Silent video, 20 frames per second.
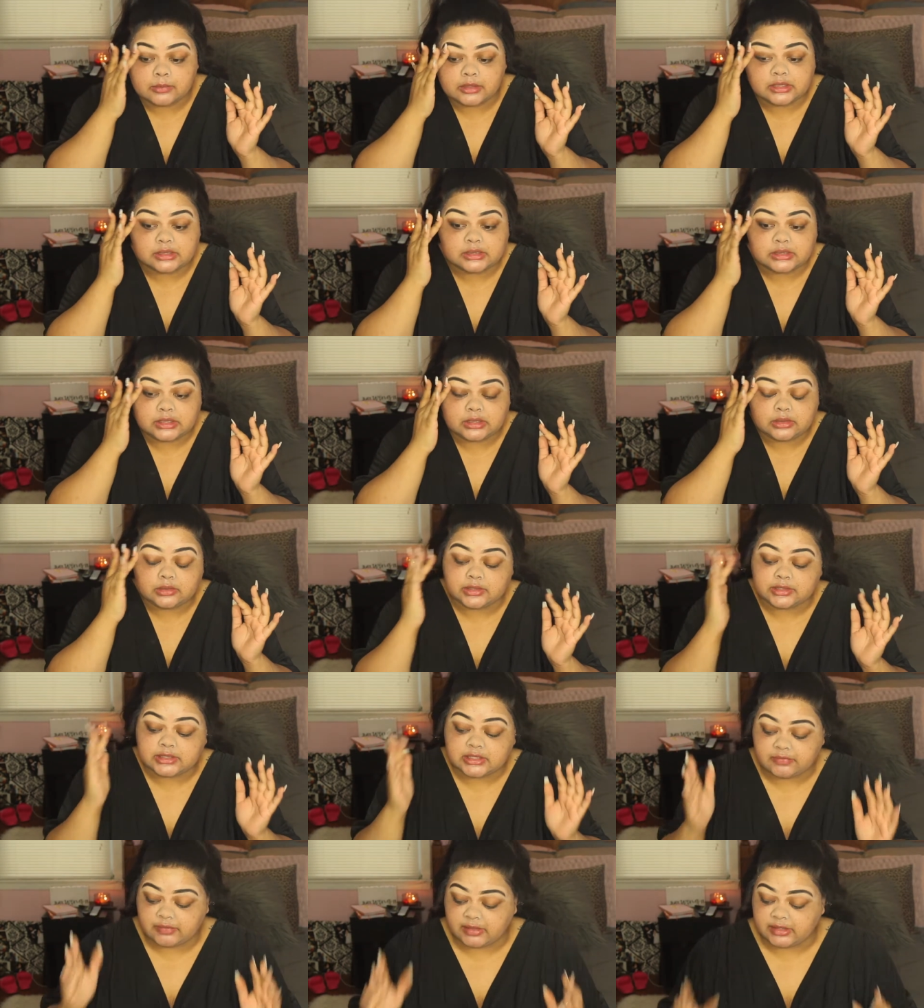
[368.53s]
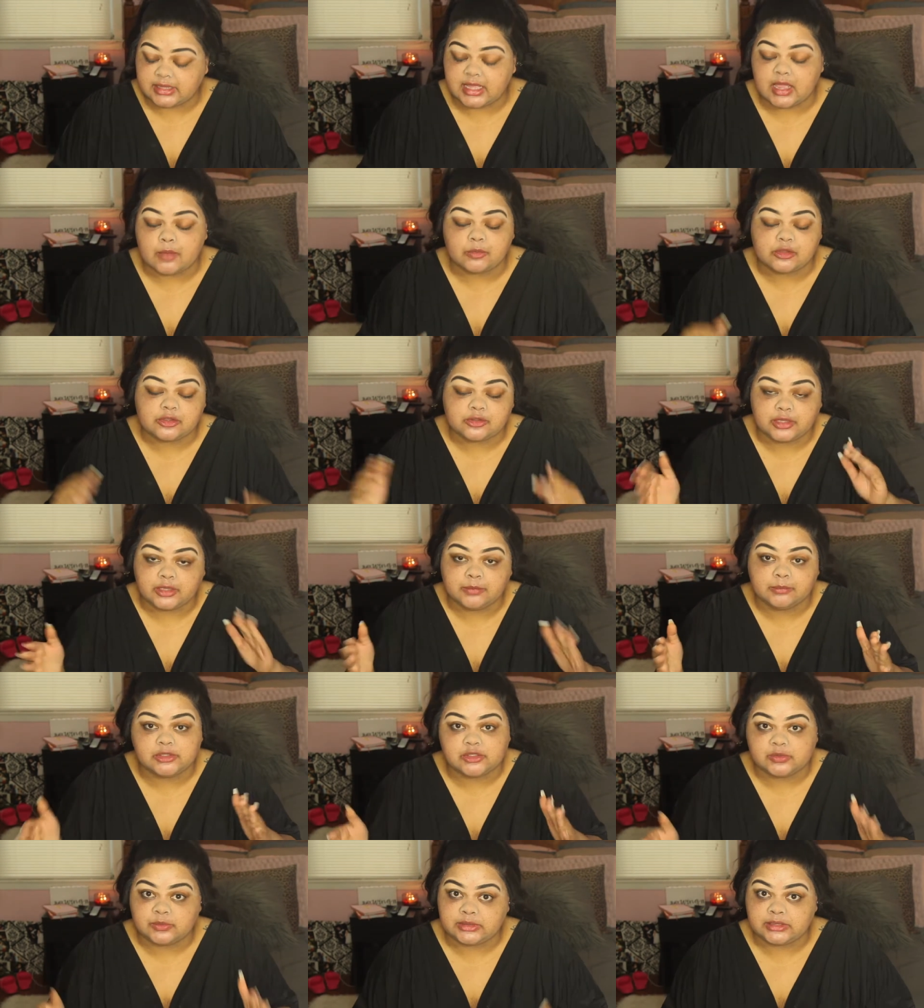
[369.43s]
concealer and stuff like that when you're in
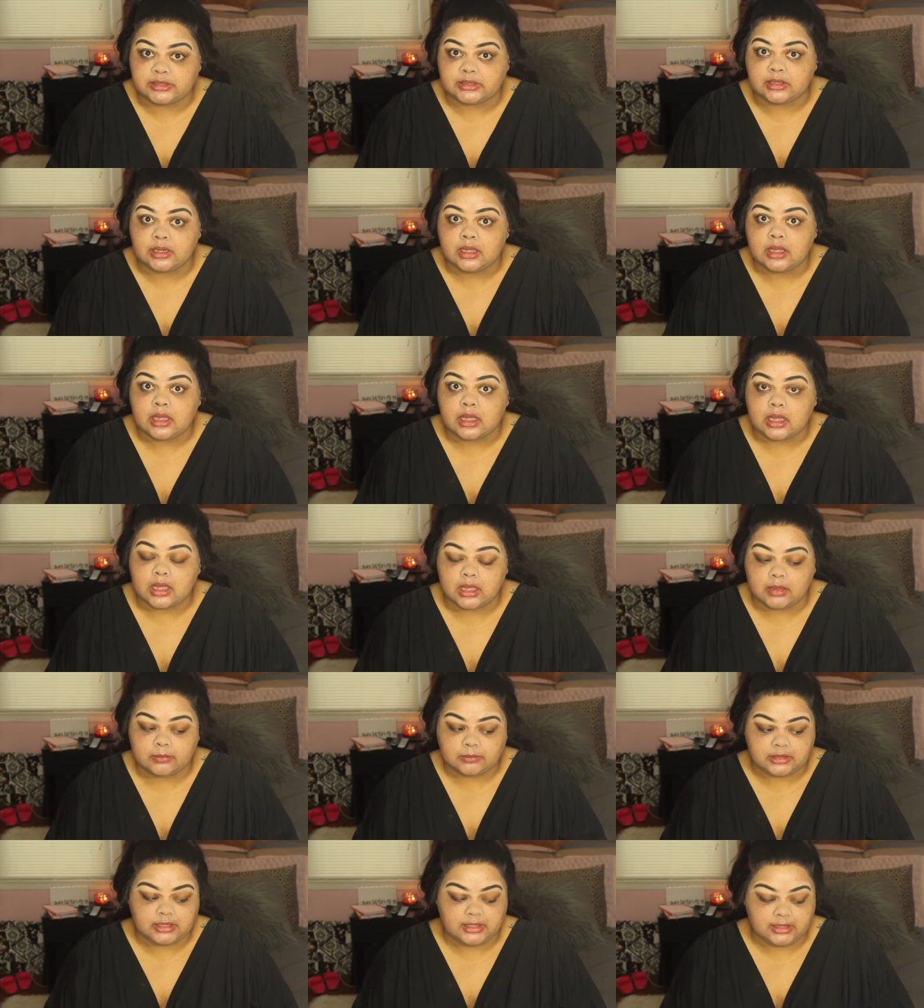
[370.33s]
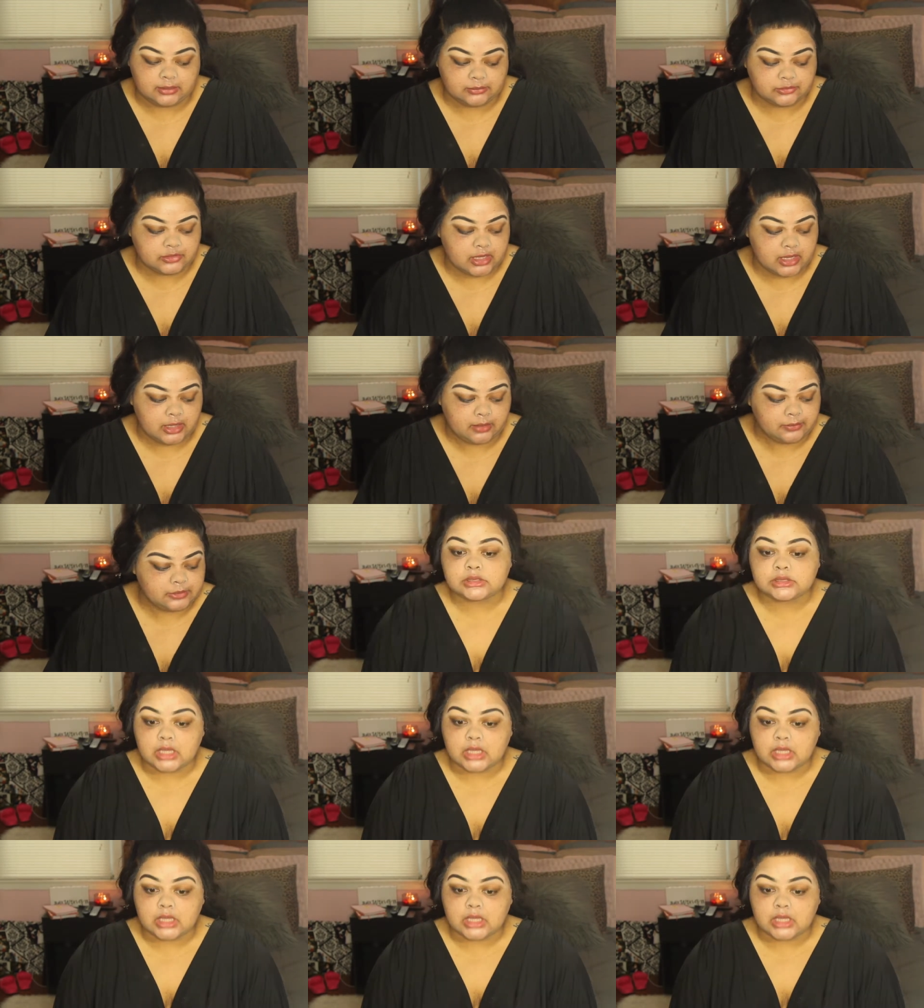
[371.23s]
between cleanup jobs.